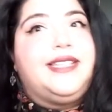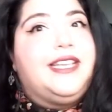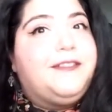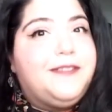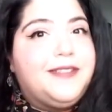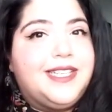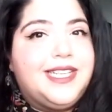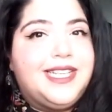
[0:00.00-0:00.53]

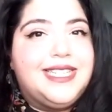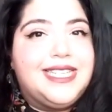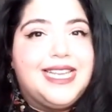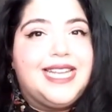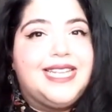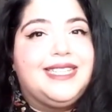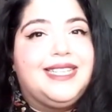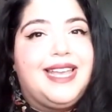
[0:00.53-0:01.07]
Definitely need to
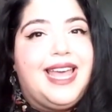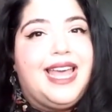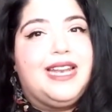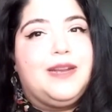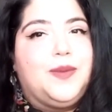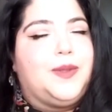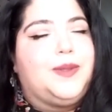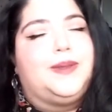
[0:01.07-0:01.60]
get into
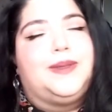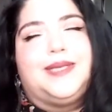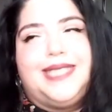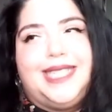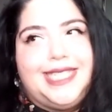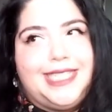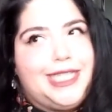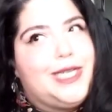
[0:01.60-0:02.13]
Hannibal.
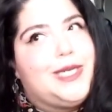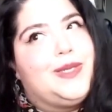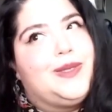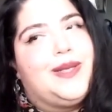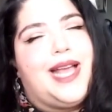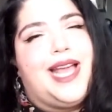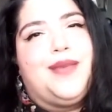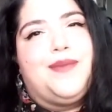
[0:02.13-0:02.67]
I
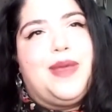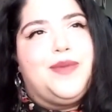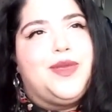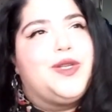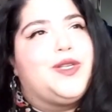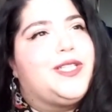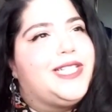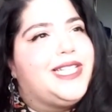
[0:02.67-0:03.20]
know, I'm
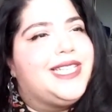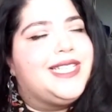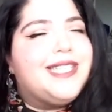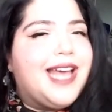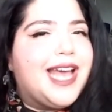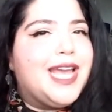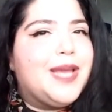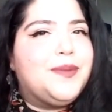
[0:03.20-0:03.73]
usually the
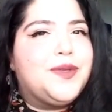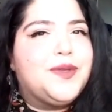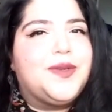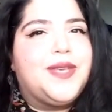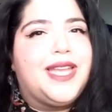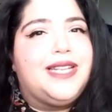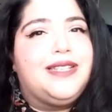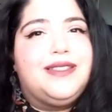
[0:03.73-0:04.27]
type to
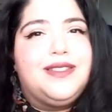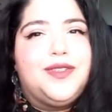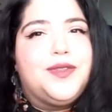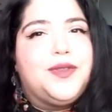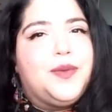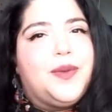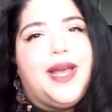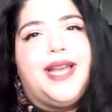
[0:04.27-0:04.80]
get into
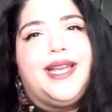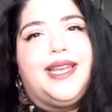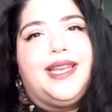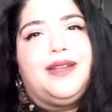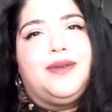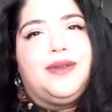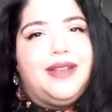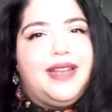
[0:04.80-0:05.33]
the
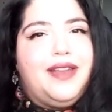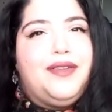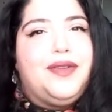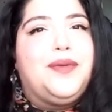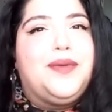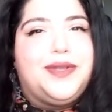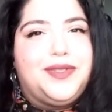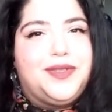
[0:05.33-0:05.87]
wagon when
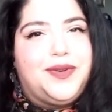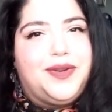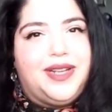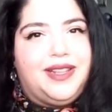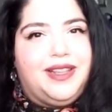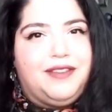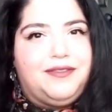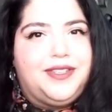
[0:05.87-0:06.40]
everyone's
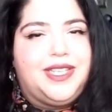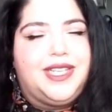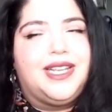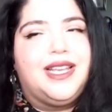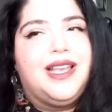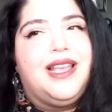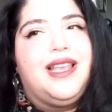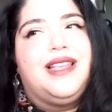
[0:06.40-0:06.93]
already left it.
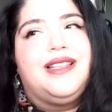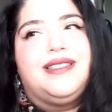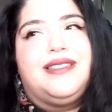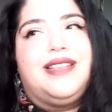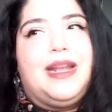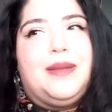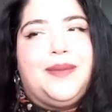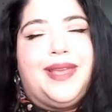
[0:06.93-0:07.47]

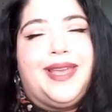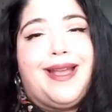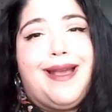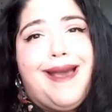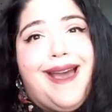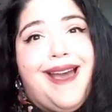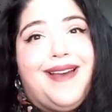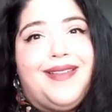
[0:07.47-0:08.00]
And I'm like,
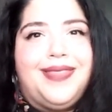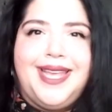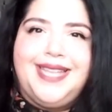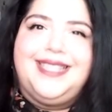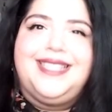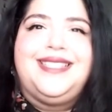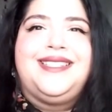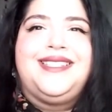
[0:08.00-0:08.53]
oh,
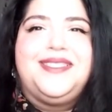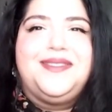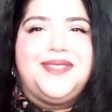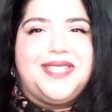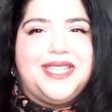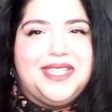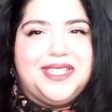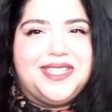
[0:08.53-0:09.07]
like, this
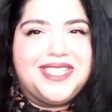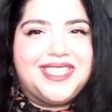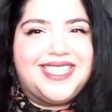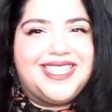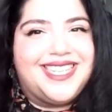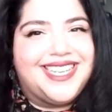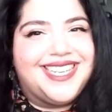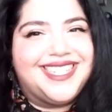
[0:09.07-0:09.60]
seems
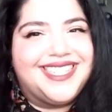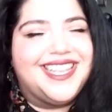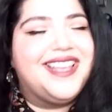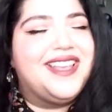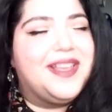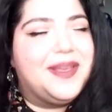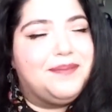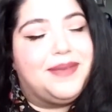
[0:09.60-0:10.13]
interesting.
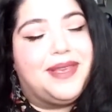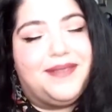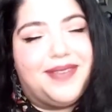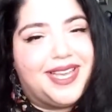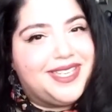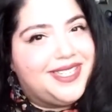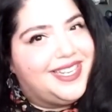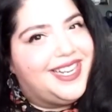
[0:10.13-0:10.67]
Maybe
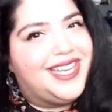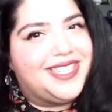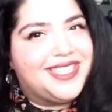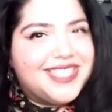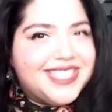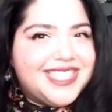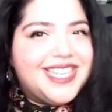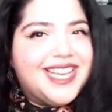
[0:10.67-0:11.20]
I should
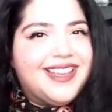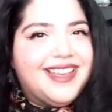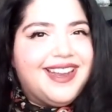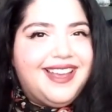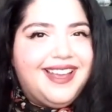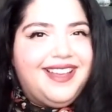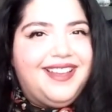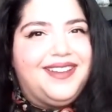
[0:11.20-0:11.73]
actually check it
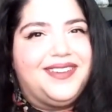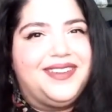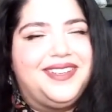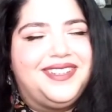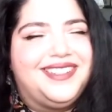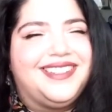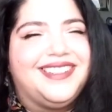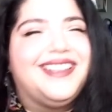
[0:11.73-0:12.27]
out.
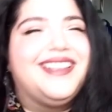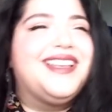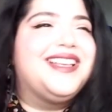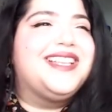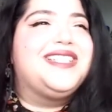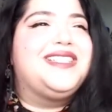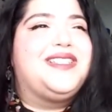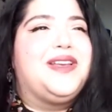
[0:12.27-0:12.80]

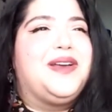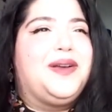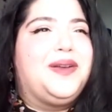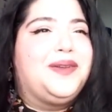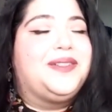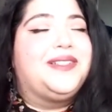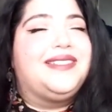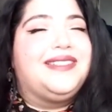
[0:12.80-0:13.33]

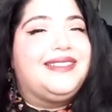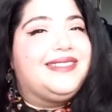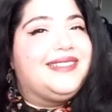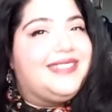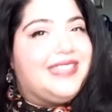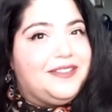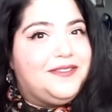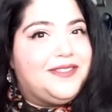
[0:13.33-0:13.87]
So,
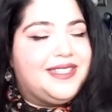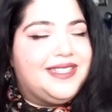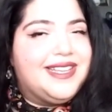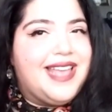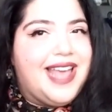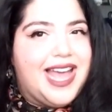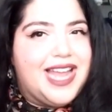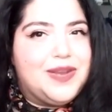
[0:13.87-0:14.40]

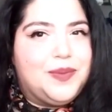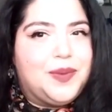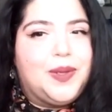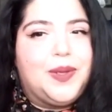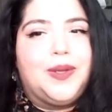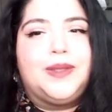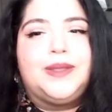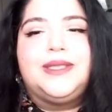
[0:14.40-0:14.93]
definitely
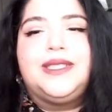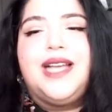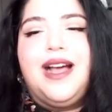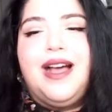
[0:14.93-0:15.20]
Hannibal.